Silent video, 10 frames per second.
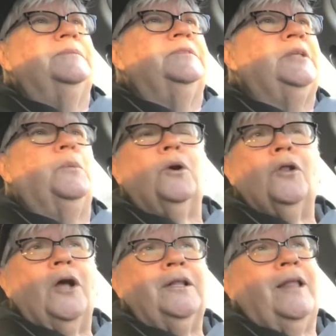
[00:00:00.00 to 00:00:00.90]
somewhere
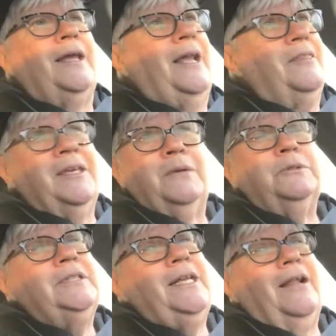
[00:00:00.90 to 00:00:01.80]
along the line, I think it
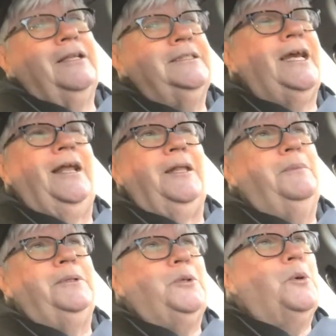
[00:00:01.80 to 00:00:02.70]
was at Ellis Island,
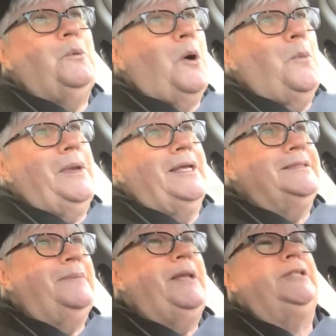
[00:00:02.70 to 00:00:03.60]
but don't quote me because
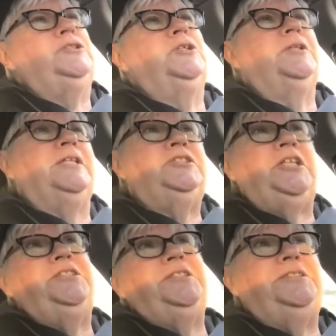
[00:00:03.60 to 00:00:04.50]
I'm not sure, they
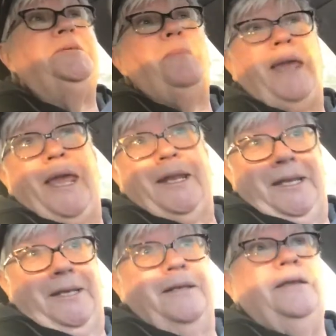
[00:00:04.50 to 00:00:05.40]
changed it to
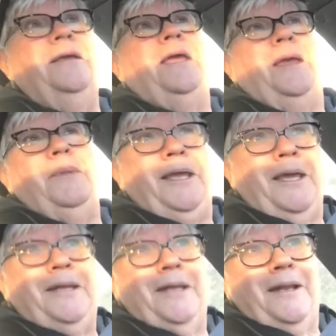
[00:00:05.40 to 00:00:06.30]
Manning,
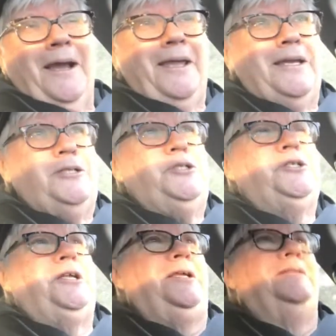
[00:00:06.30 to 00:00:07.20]

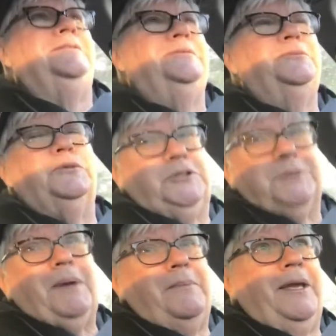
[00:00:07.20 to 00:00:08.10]
M-A-N-N-I-N-G, which is
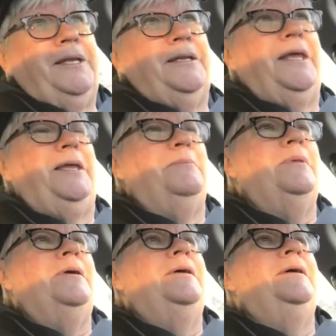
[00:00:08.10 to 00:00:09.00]
my maiden name.
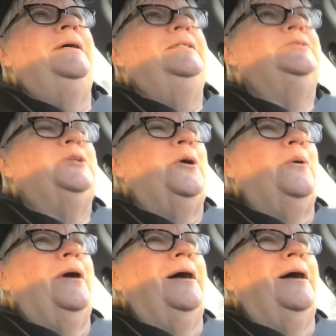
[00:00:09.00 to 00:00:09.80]
So